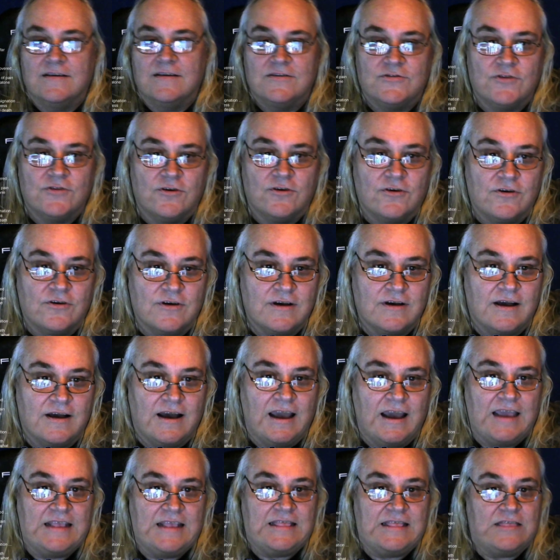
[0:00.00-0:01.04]
So
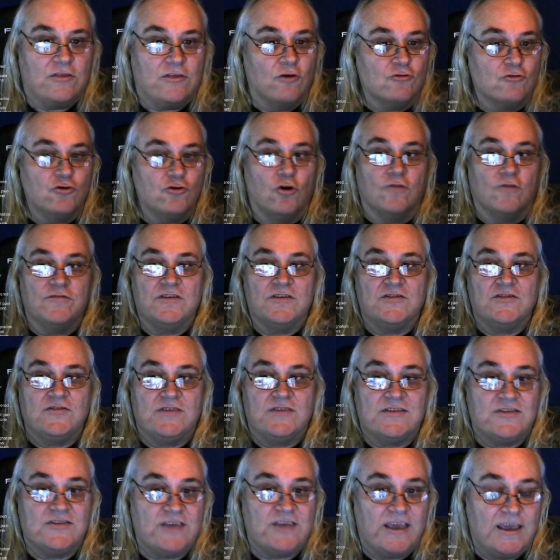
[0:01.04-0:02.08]
I don't know if this is
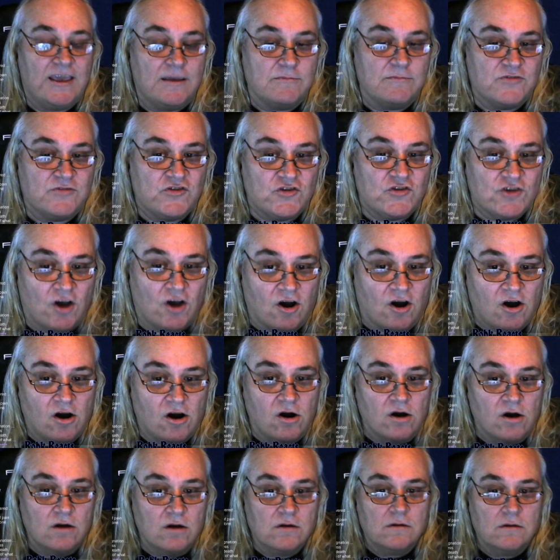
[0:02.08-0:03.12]
the same
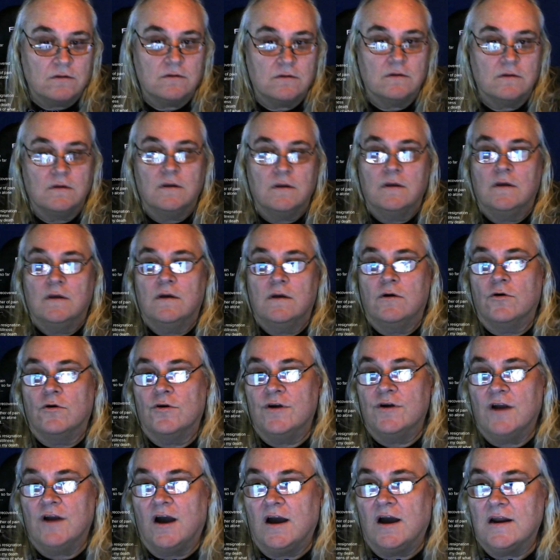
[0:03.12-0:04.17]
song or
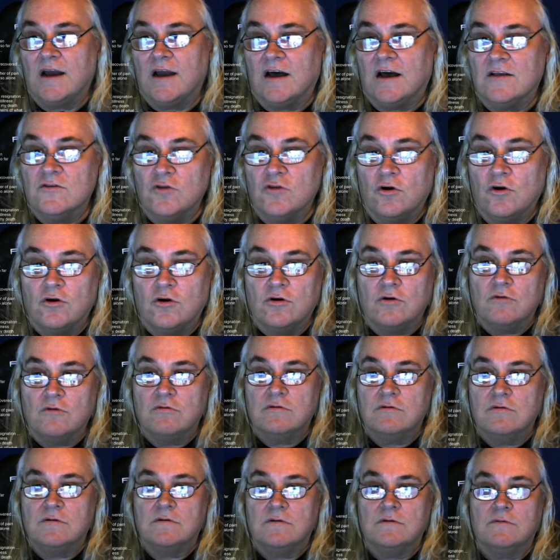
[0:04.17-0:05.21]
not. I'll know
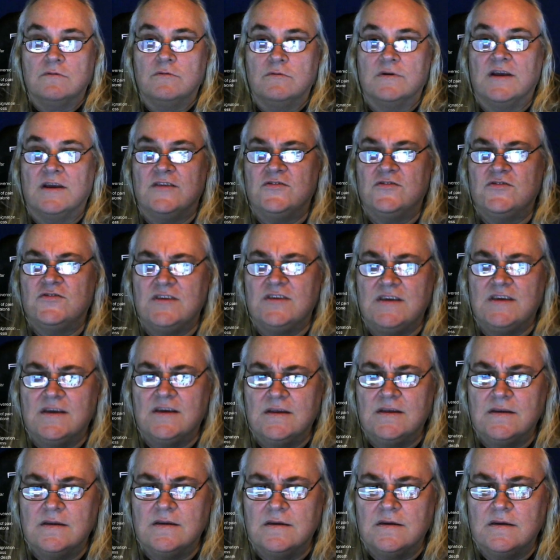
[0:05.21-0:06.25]
when I see
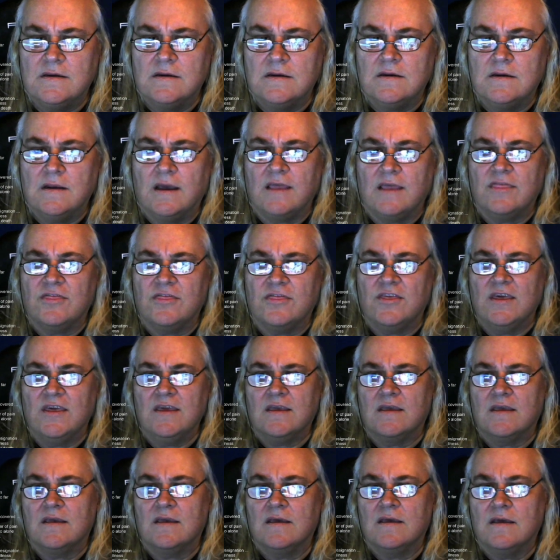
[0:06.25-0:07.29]
it, I
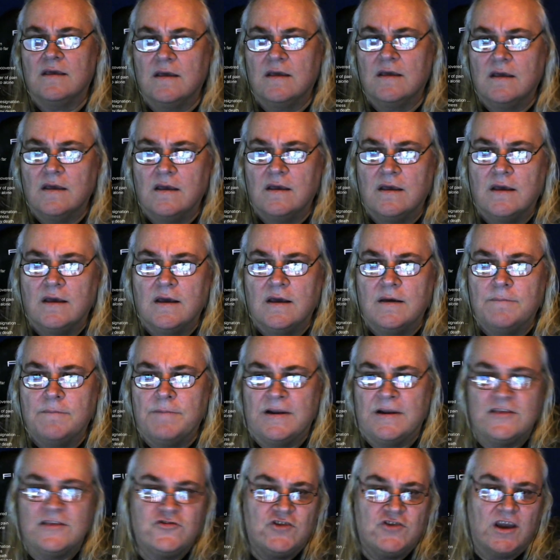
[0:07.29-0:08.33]
think.
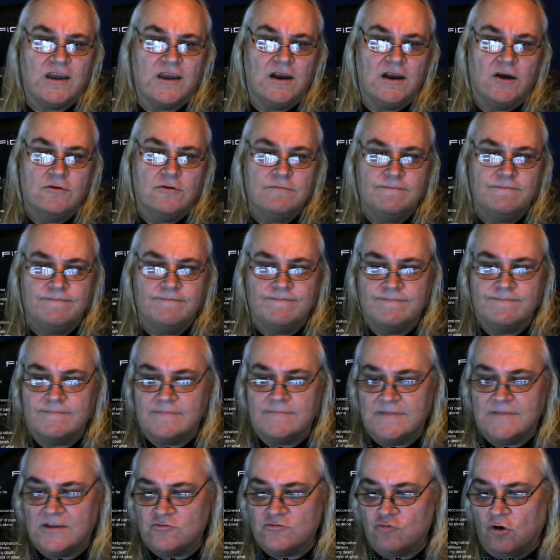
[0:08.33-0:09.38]
But let's check it out.
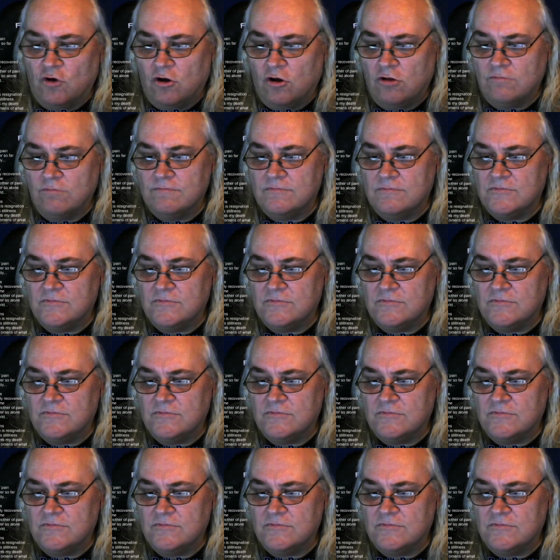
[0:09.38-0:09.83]
Let's roll.